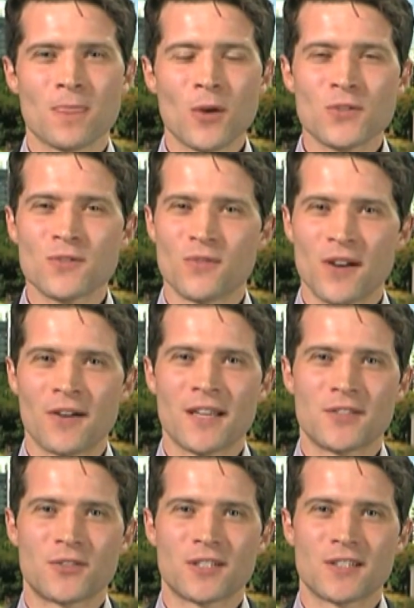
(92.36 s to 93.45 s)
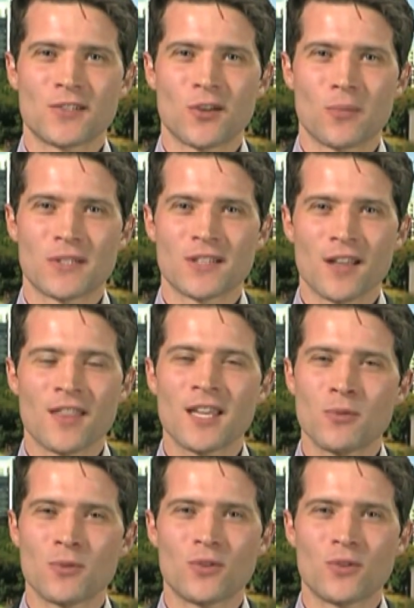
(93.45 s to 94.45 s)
those are very interesting topics, and I think he would